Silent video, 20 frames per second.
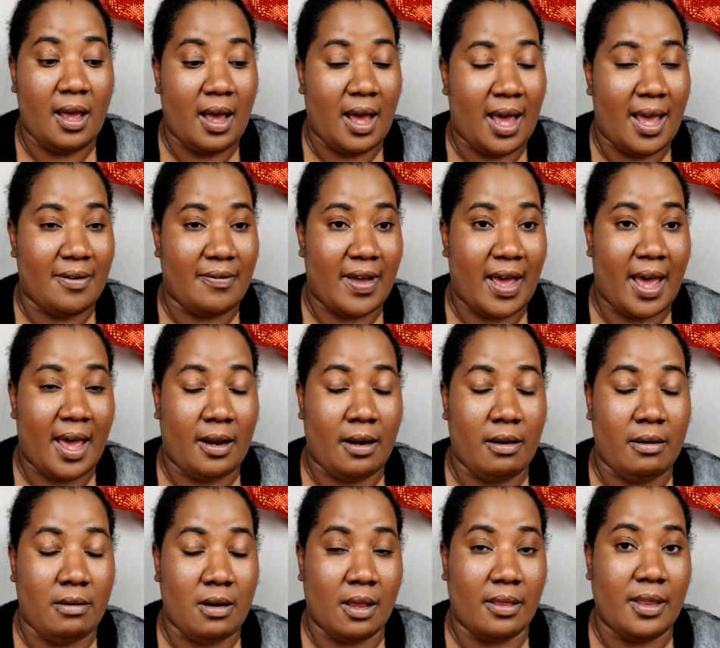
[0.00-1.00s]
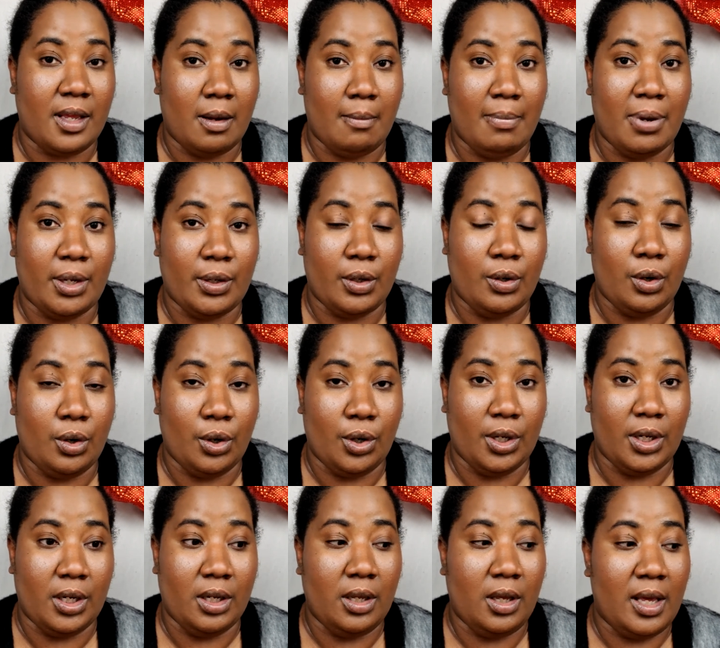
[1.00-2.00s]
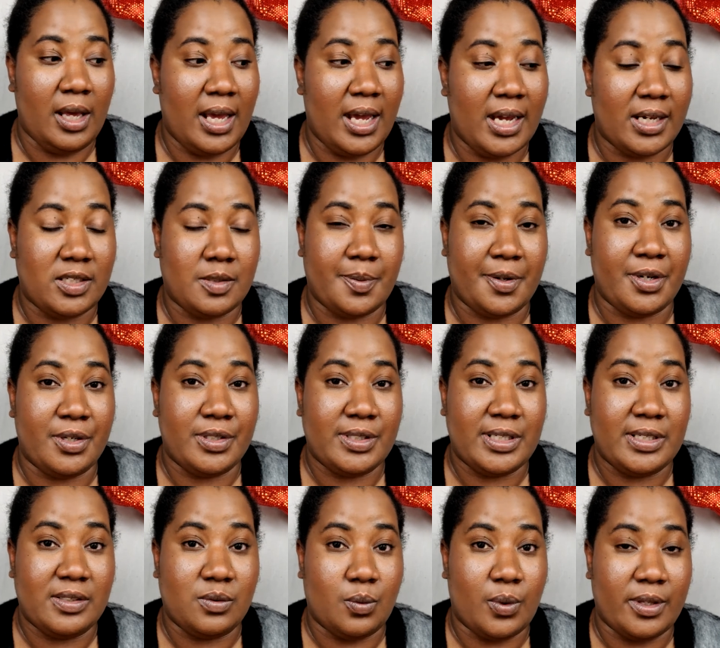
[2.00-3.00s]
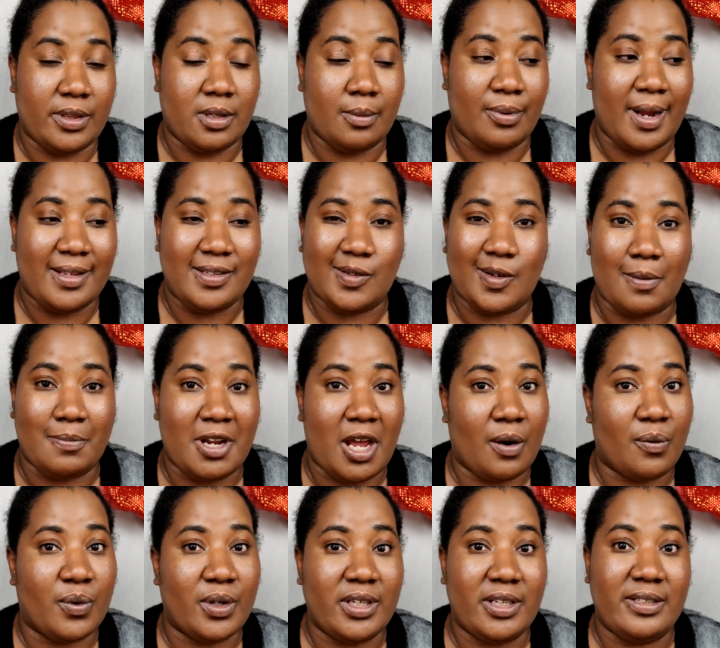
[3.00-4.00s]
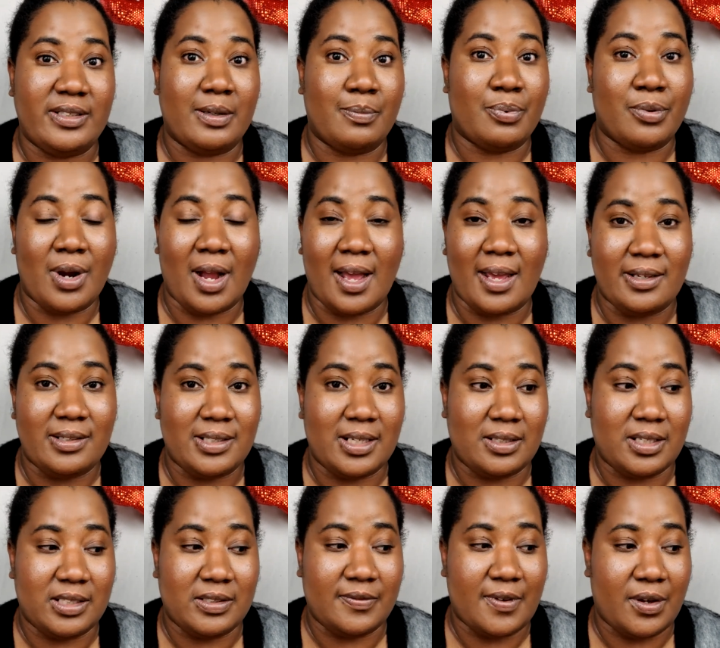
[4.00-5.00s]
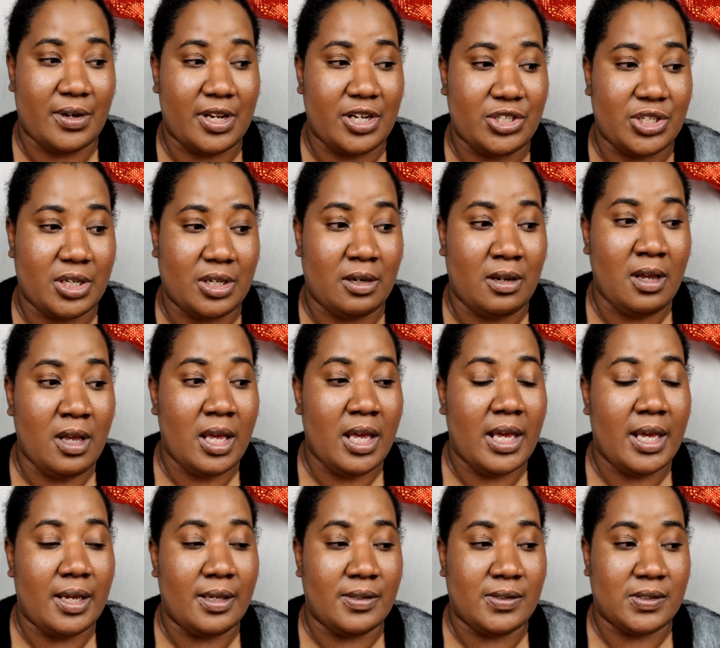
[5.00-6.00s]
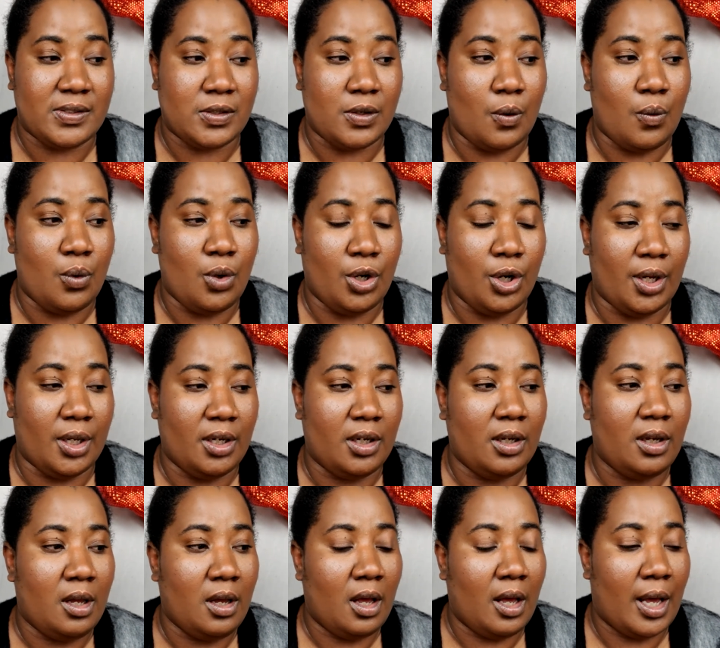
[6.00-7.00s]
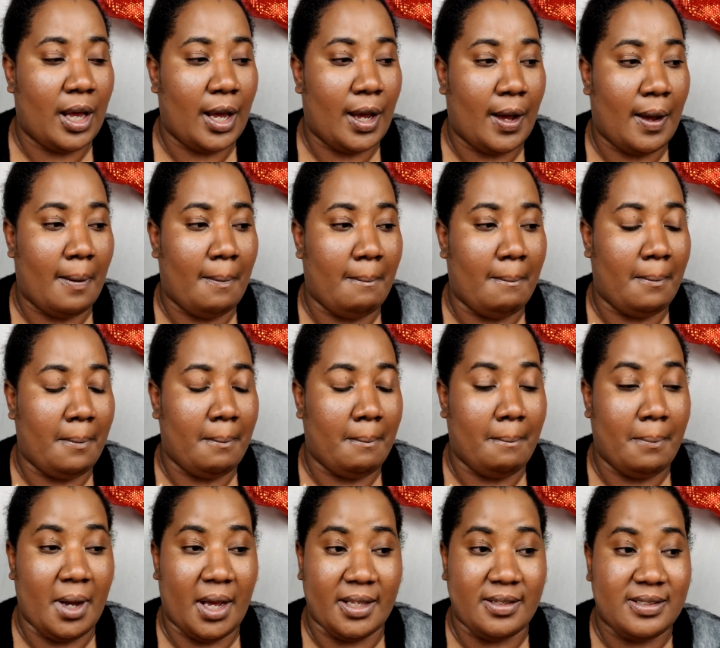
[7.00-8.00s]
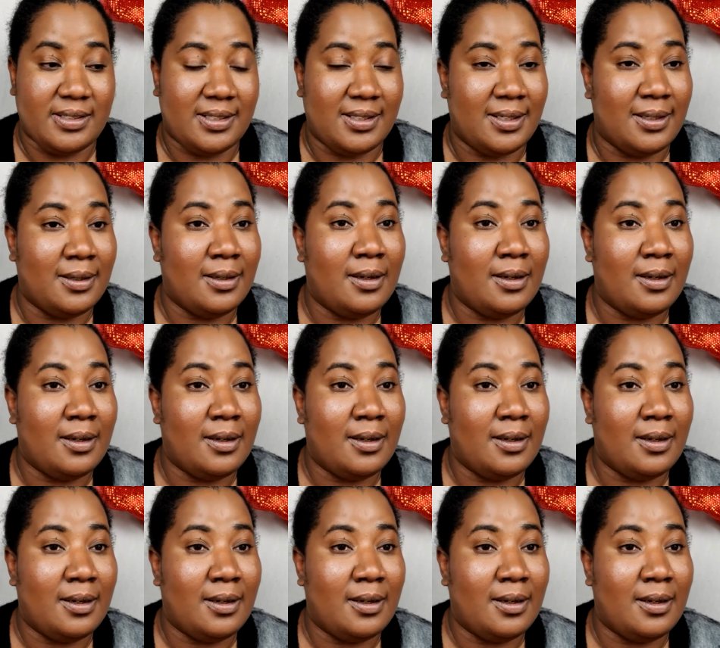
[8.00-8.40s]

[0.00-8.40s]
I've had nothing but good experiences with the brand, so I'm not really surprised that this foundation is so good. But